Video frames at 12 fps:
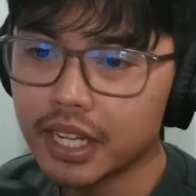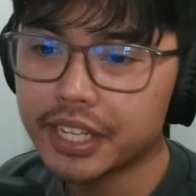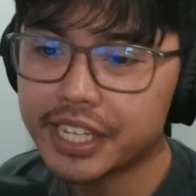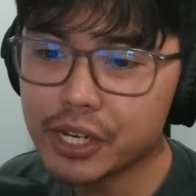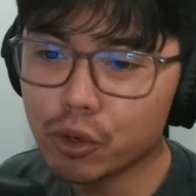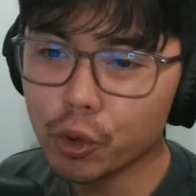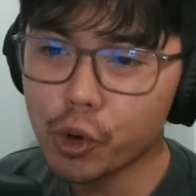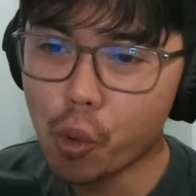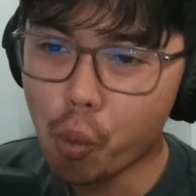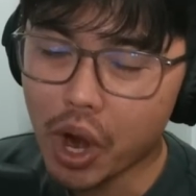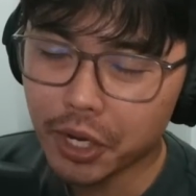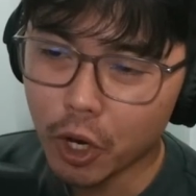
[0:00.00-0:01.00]
Giru,
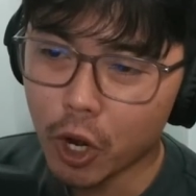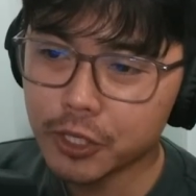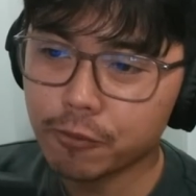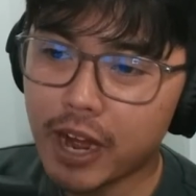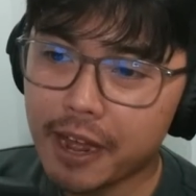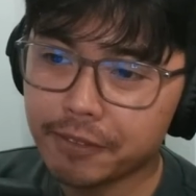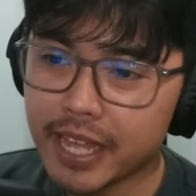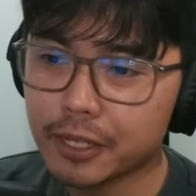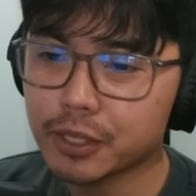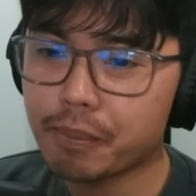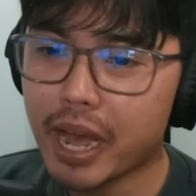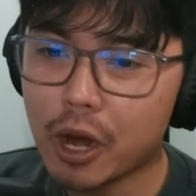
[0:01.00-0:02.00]
1 cost,
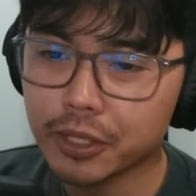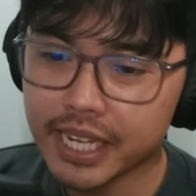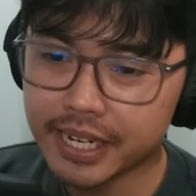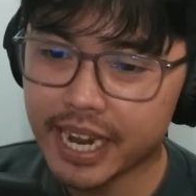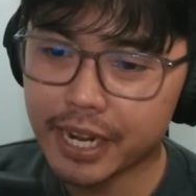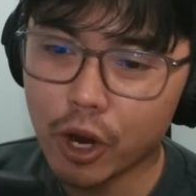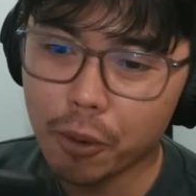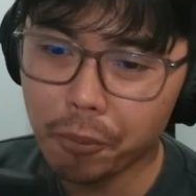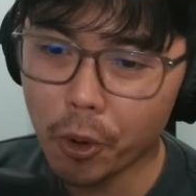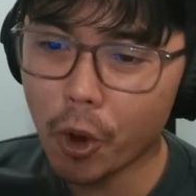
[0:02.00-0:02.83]
5,000 power, 10k combo.